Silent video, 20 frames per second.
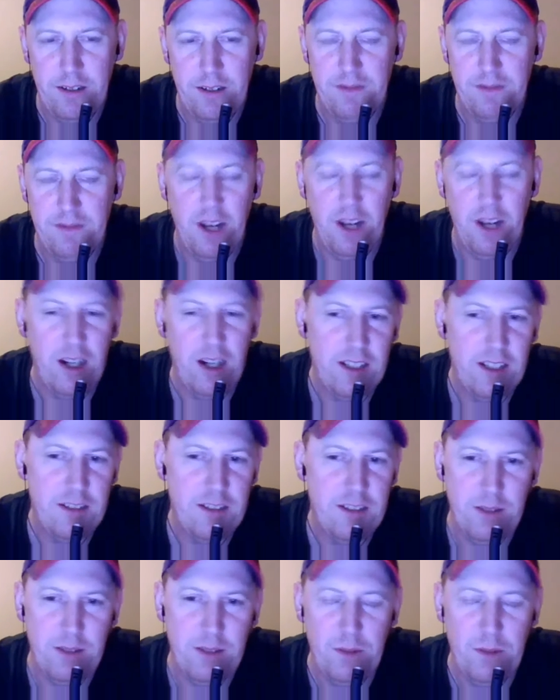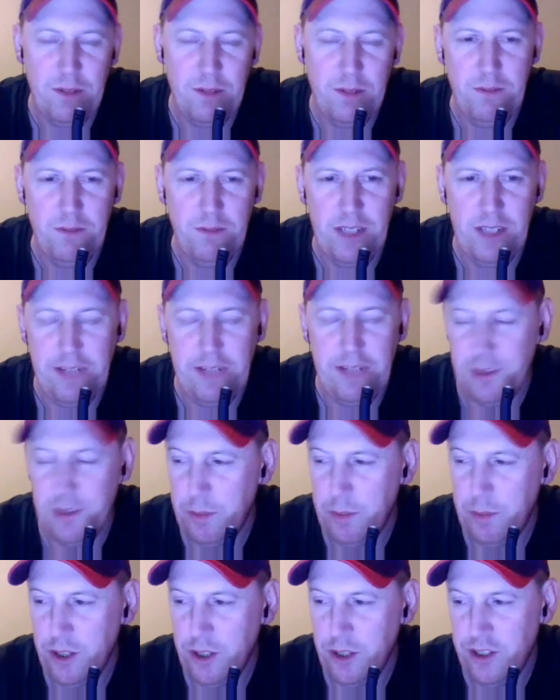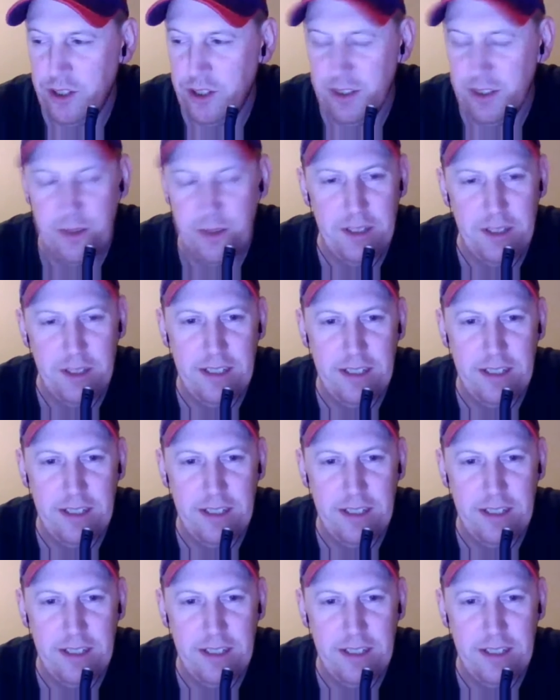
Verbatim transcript: vlog, what gave you the push to do it?